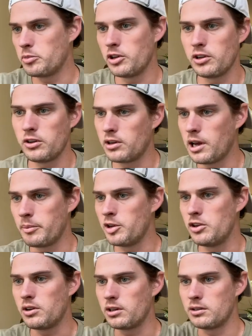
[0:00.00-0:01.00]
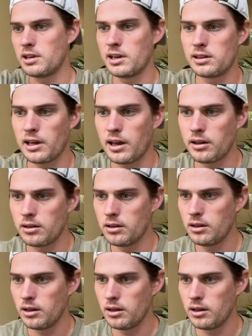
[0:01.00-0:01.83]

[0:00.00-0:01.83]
I mean, you can take that